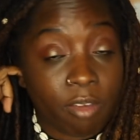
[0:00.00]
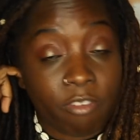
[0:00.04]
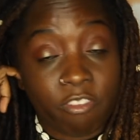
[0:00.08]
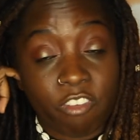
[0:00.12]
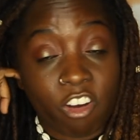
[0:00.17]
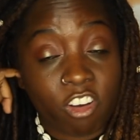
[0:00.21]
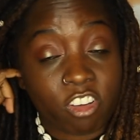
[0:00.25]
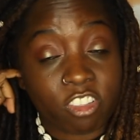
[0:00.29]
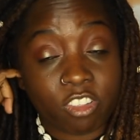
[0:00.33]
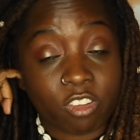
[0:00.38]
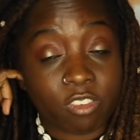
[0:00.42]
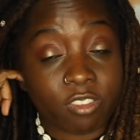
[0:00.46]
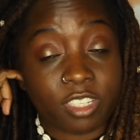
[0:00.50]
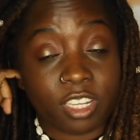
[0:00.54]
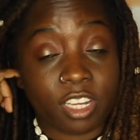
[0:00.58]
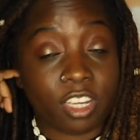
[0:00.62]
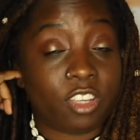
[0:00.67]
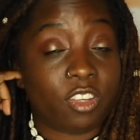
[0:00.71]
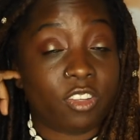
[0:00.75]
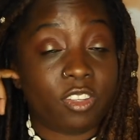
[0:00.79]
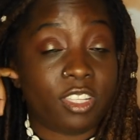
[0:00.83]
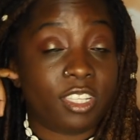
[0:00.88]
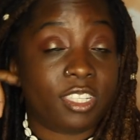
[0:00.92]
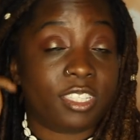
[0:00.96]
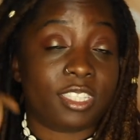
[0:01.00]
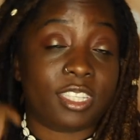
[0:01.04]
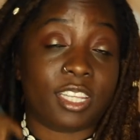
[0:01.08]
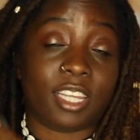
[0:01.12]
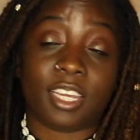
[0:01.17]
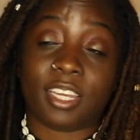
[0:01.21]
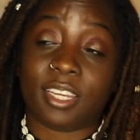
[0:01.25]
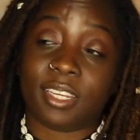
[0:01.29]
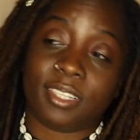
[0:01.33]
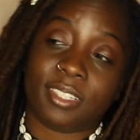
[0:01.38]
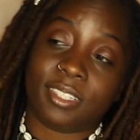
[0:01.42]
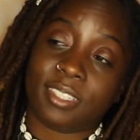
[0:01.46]
Folks don't tell you these
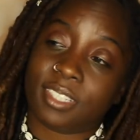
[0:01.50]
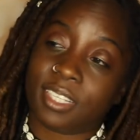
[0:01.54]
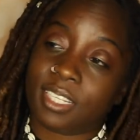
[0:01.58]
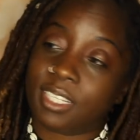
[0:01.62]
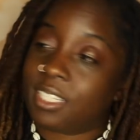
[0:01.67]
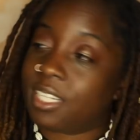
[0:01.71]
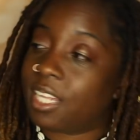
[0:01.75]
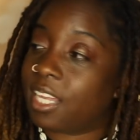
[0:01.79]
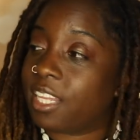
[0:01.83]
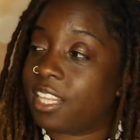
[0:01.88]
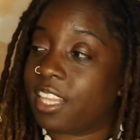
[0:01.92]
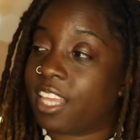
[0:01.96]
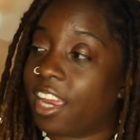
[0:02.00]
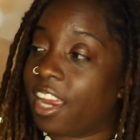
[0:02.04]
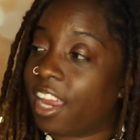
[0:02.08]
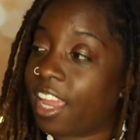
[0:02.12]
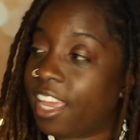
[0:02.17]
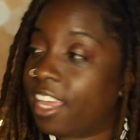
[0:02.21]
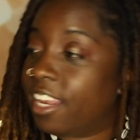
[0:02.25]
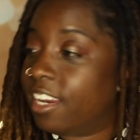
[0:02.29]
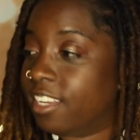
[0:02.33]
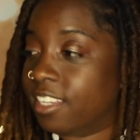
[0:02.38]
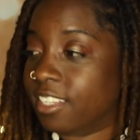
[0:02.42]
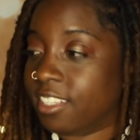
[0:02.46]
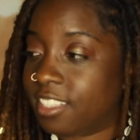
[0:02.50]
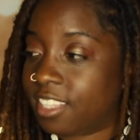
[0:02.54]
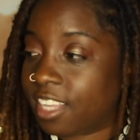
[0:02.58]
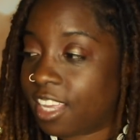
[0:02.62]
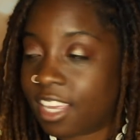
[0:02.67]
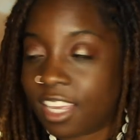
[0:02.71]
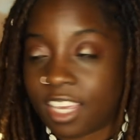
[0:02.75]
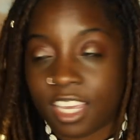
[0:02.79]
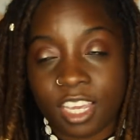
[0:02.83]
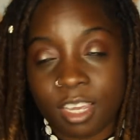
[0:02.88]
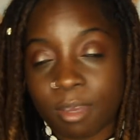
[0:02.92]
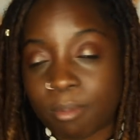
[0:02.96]
things. It's like they're haters. They
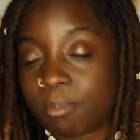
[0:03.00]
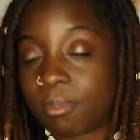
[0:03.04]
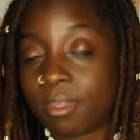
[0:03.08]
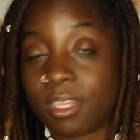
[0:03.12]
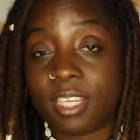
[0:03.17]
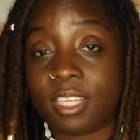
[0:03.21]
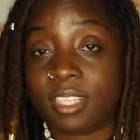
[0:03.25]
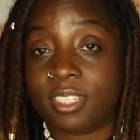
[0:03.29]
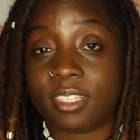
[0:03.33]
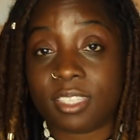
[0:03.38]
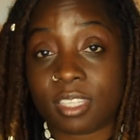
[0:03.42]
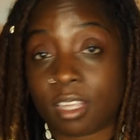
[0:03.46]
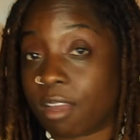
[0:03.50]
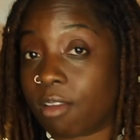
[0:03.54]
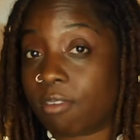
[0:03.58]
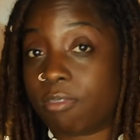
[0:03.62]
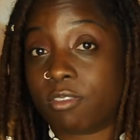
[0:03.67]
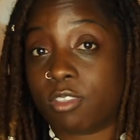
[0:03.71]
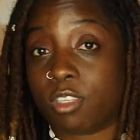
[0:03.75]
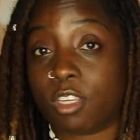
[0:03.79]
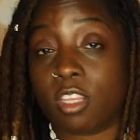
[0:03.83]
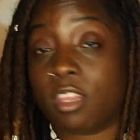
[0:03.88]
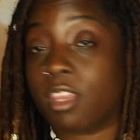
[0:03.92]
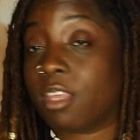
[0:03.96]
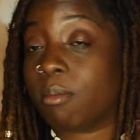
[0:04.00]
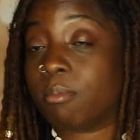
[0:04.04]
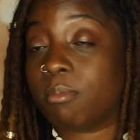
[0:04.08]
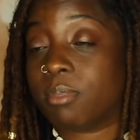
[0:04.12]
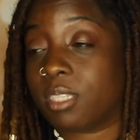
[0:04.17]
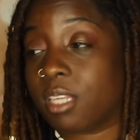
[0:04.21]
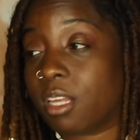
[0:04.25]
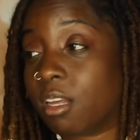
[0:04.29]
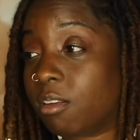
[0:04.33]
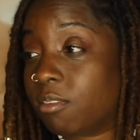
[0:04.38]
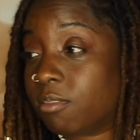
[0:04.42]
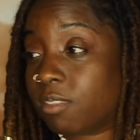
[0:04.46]
keep these stuff to
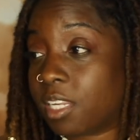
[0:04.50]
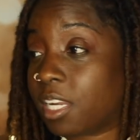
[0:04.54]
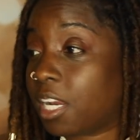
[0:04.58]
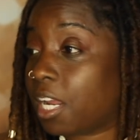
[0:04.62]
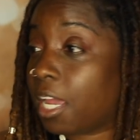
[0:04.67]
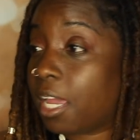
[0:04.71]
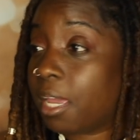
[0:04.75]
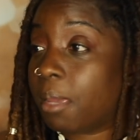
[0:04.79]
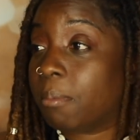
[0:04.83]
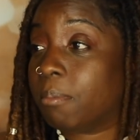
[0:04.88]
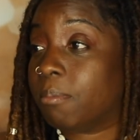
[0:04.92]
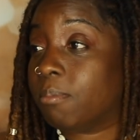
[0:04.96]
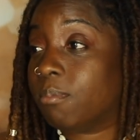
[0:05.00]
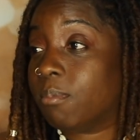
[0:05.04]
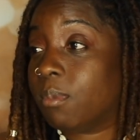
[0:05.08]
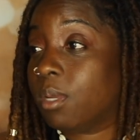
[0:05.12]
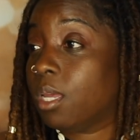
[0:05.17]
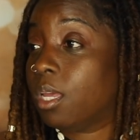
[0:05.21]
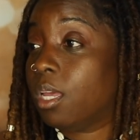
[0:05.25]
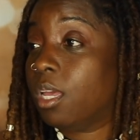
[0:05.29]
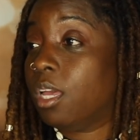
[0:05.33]
themselves and I am